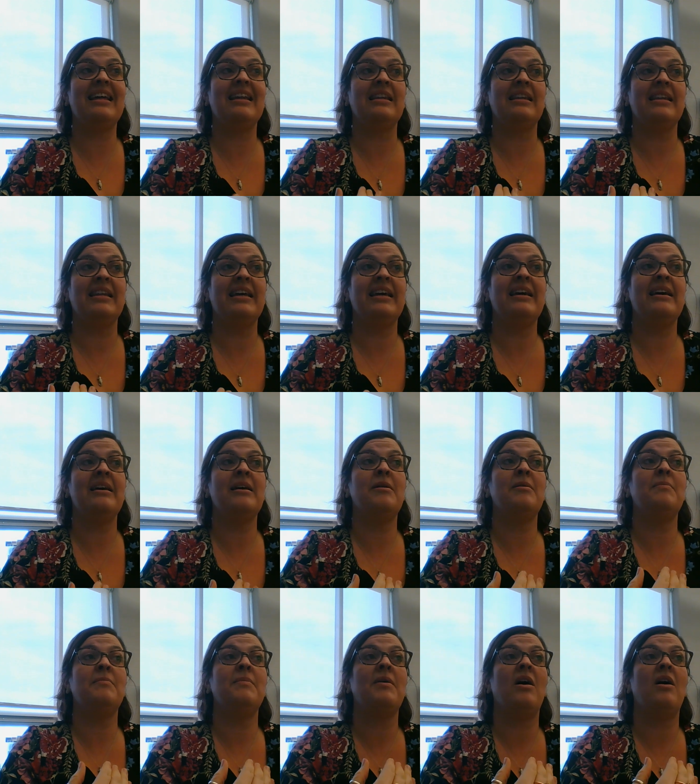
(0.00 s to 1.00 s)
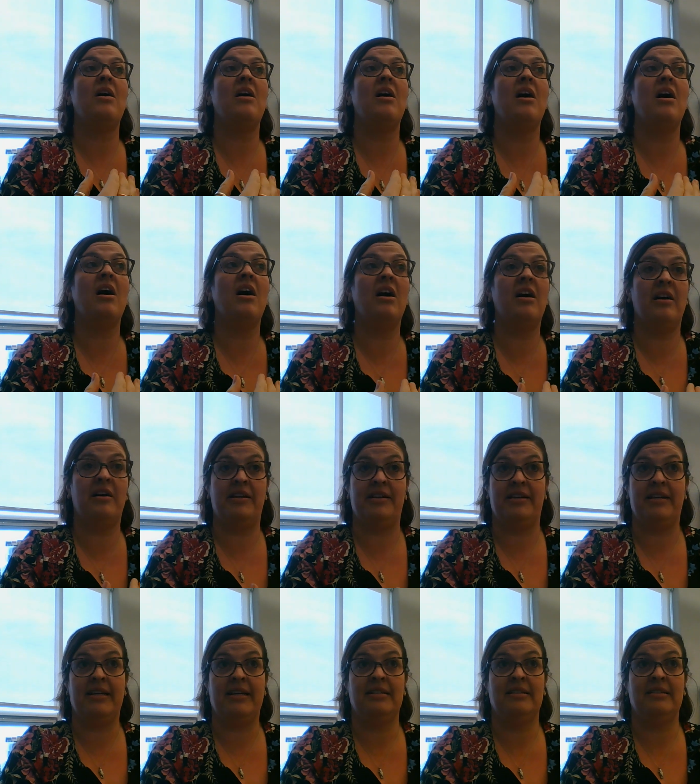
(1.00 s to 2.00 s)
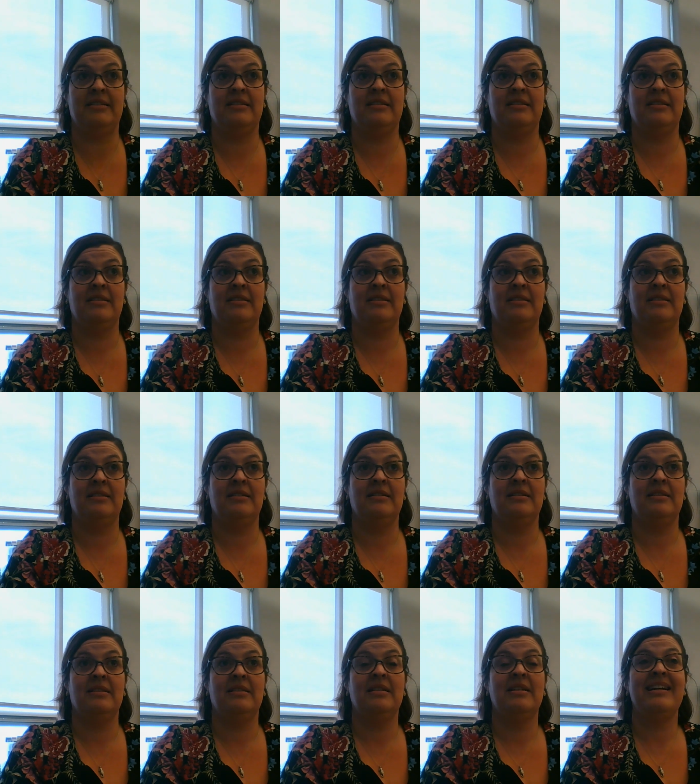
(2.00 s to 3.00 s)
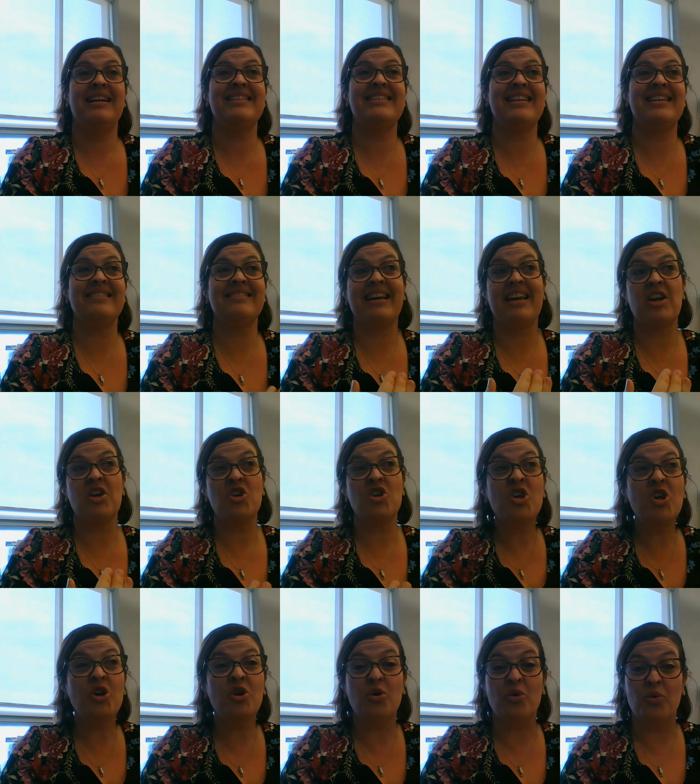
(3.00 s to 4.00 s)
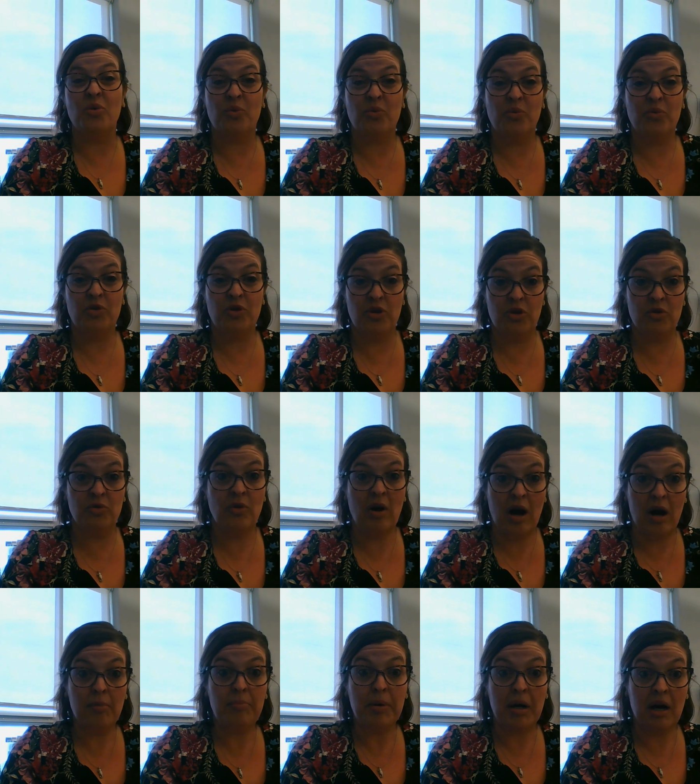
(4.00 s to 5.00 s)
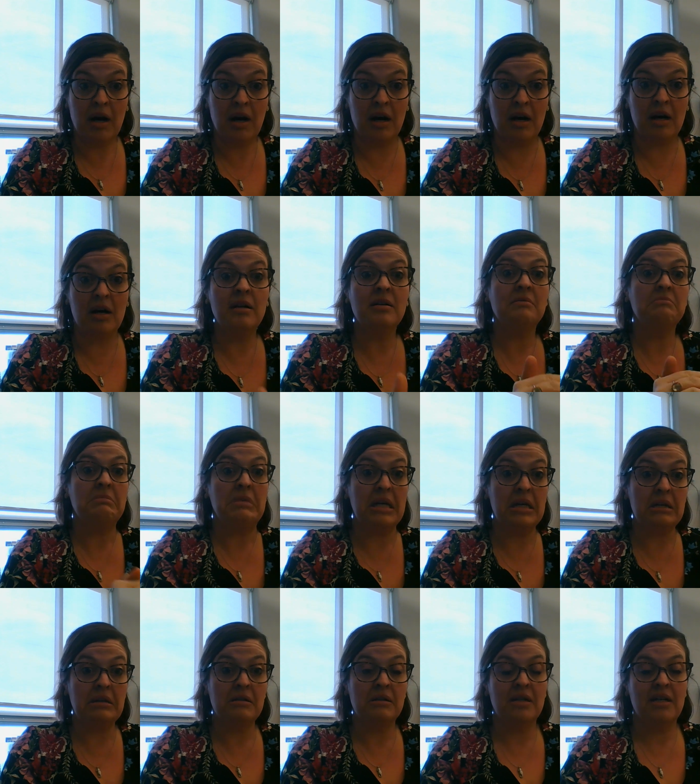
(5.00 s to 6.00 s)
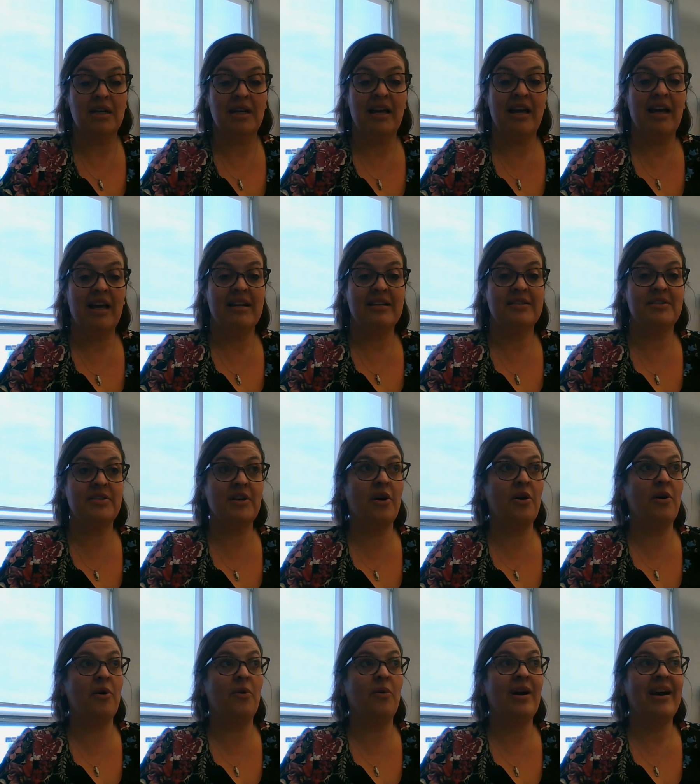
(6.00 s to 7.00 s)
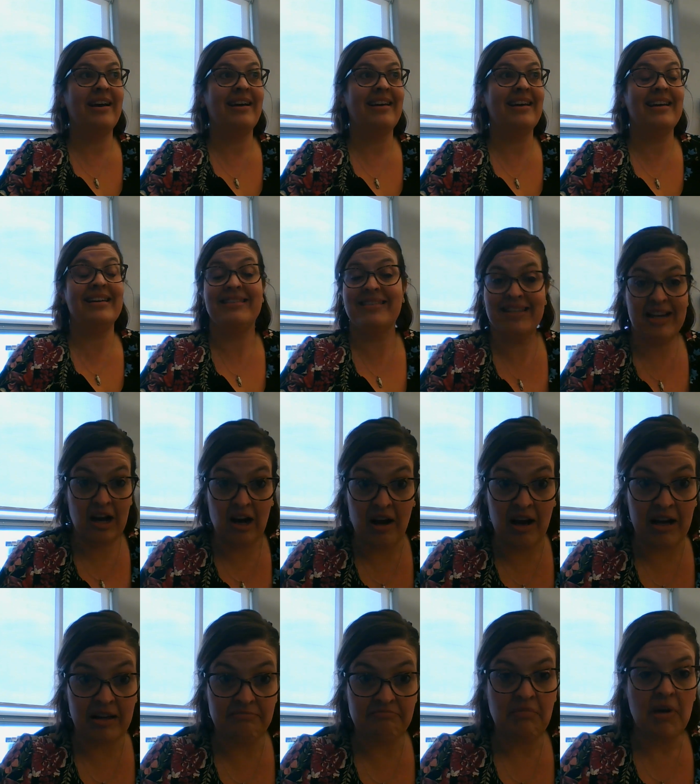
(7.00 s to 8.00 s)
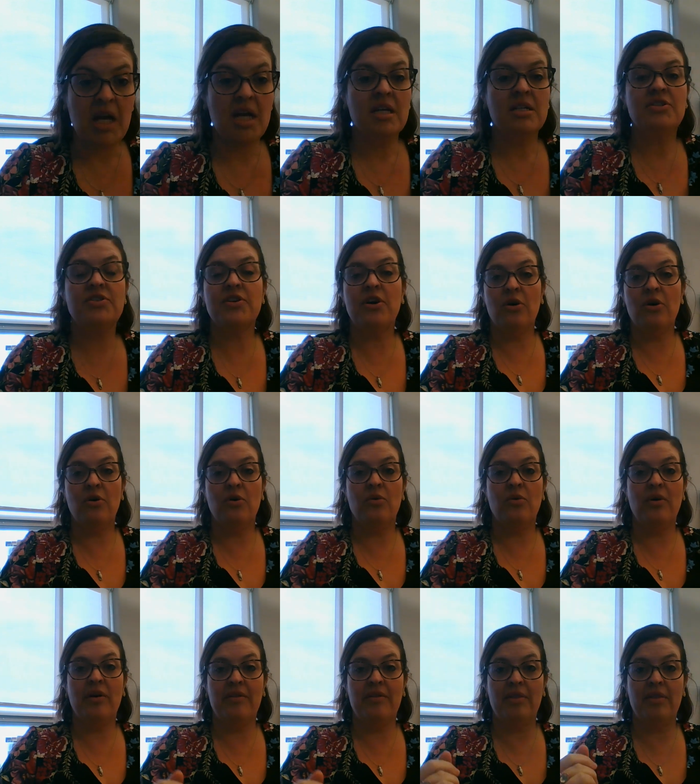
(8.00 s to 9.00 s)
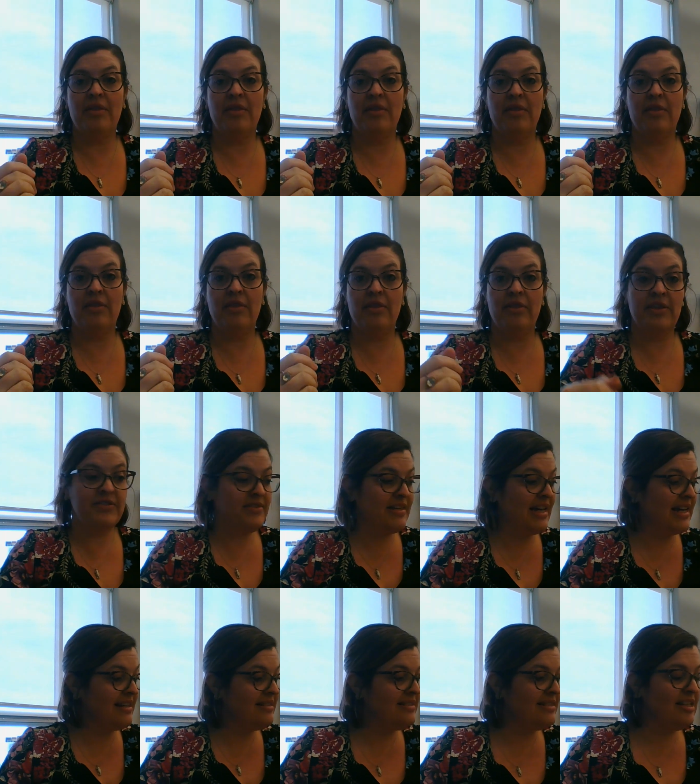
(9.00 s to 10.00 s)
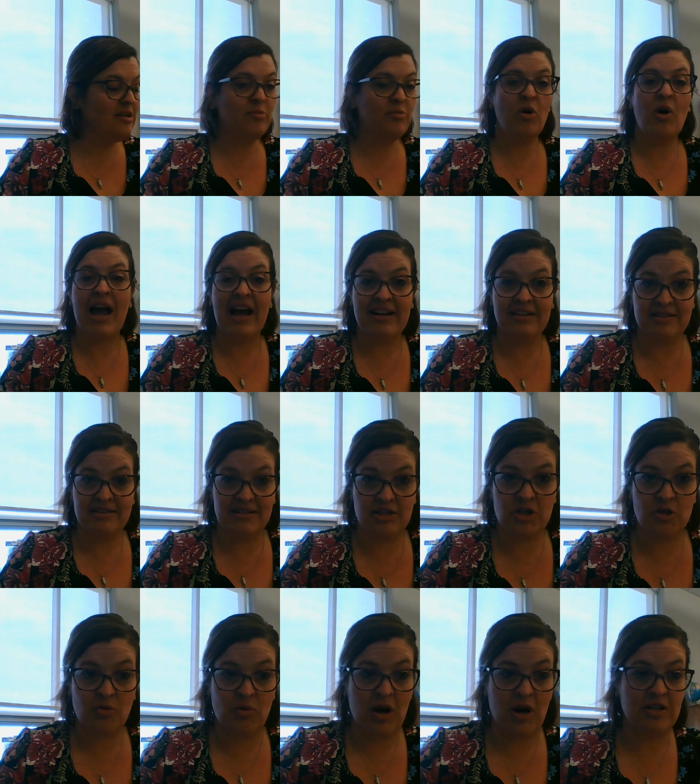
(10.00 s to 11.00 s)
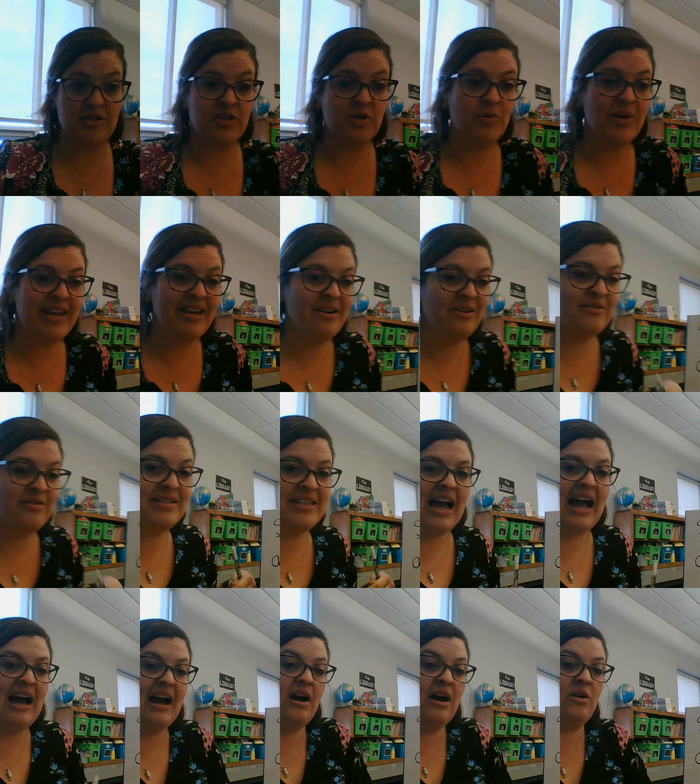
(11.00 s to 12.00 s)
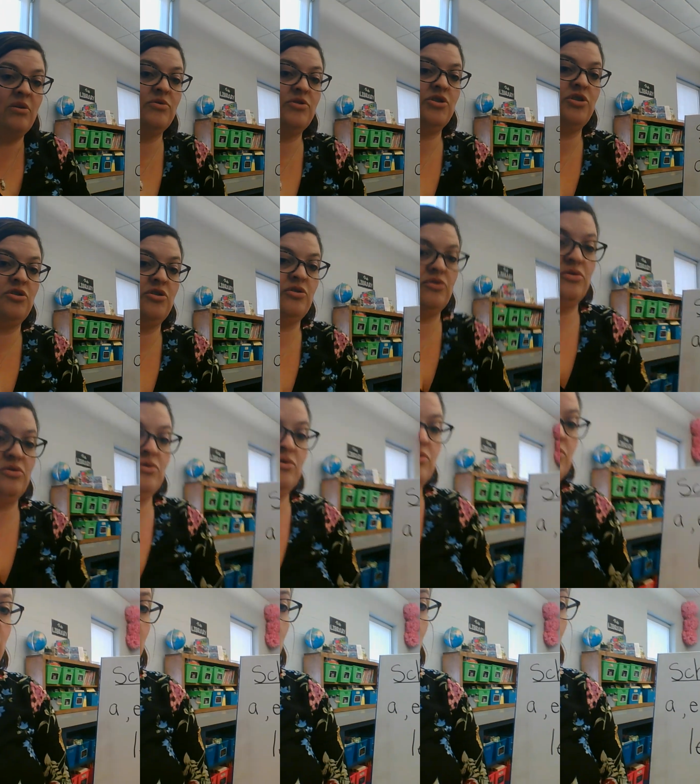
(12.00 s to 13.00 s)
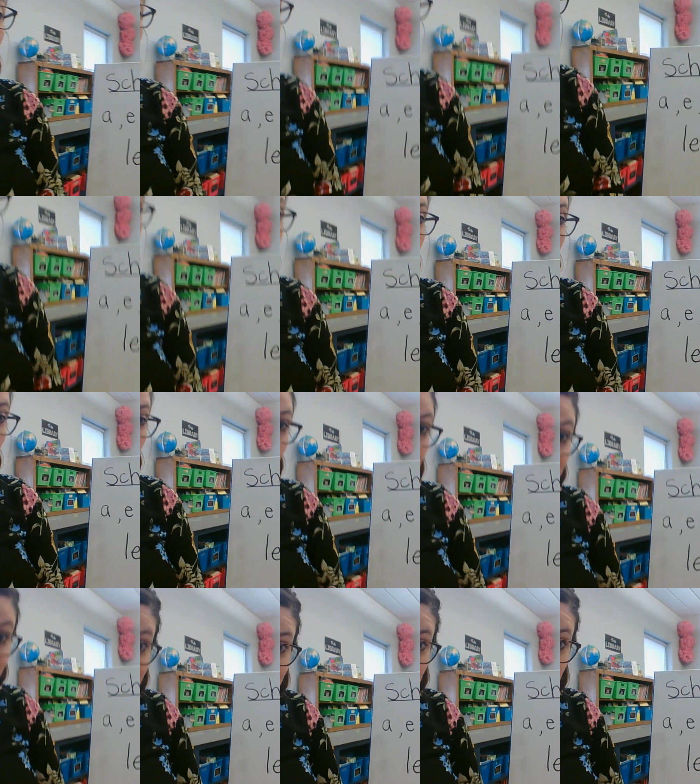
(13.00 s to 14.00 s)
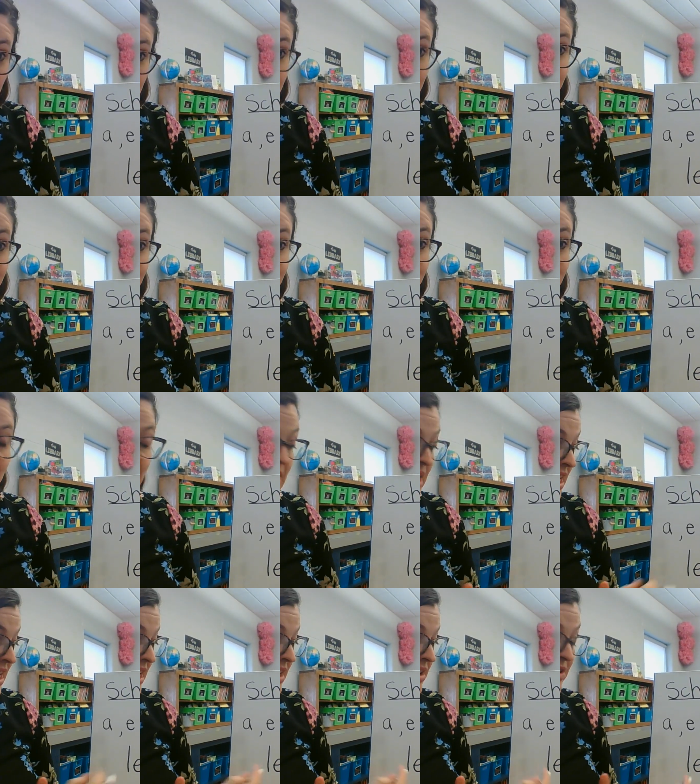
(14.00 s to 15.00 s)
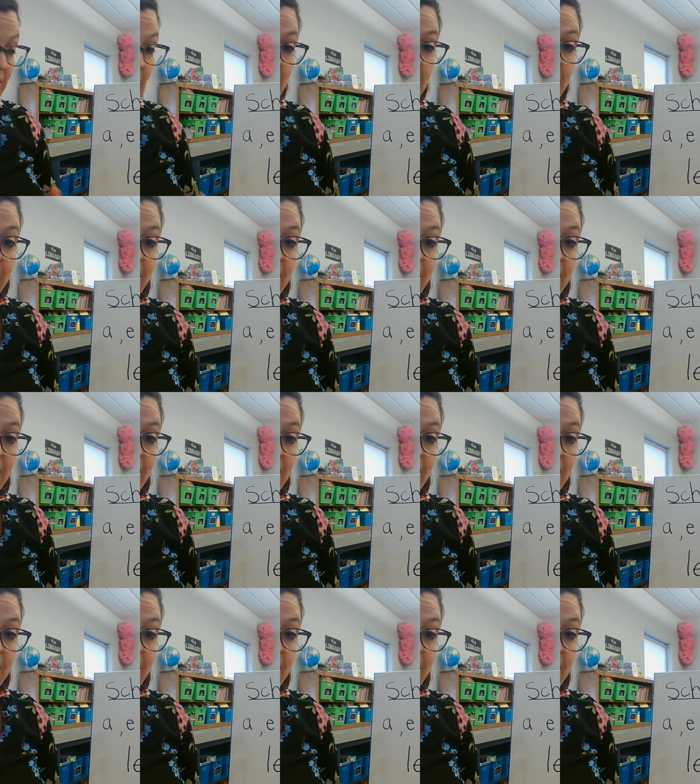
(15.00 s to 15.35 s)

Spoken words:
lim-un. That sounds like a U up, So it's not. So the second syllable has the schwa. So here's how to write the word lemon here.